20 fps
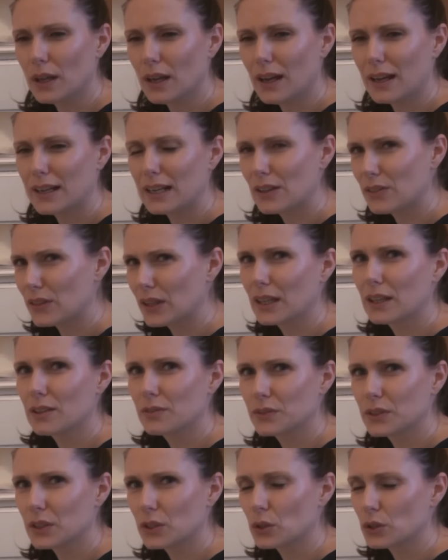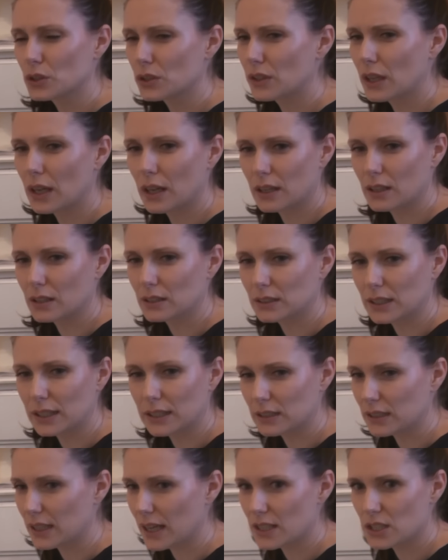And I think if you're not doing that
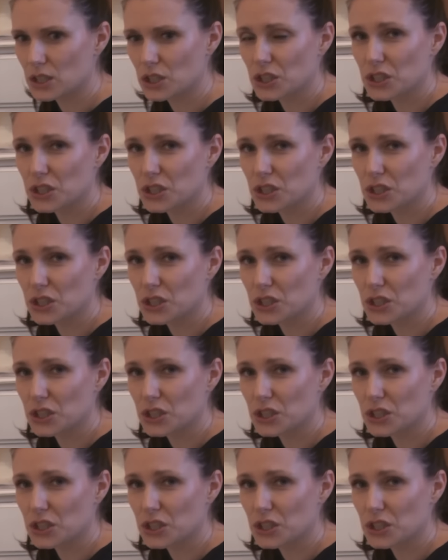like this,